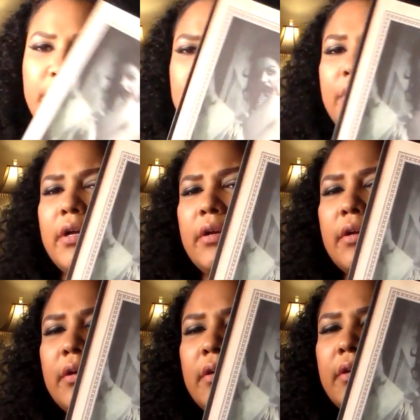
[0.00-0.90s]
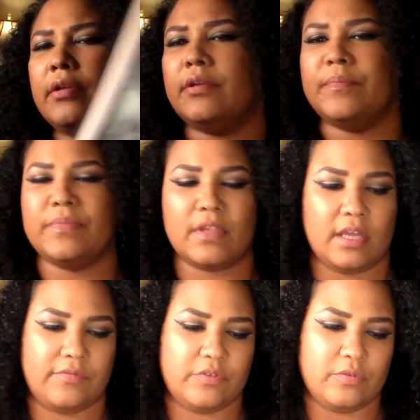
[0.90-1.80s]
book
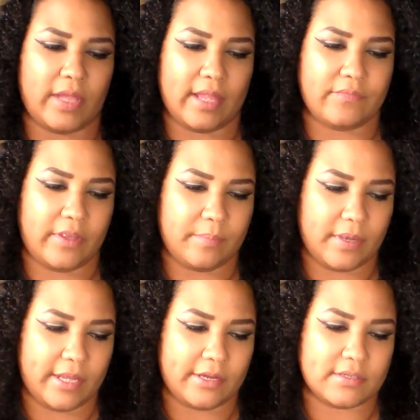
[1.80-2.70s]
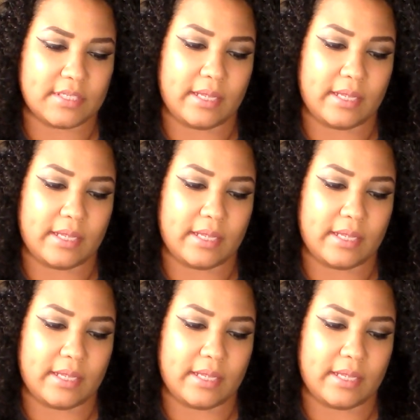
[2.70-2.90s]
if you like vampires.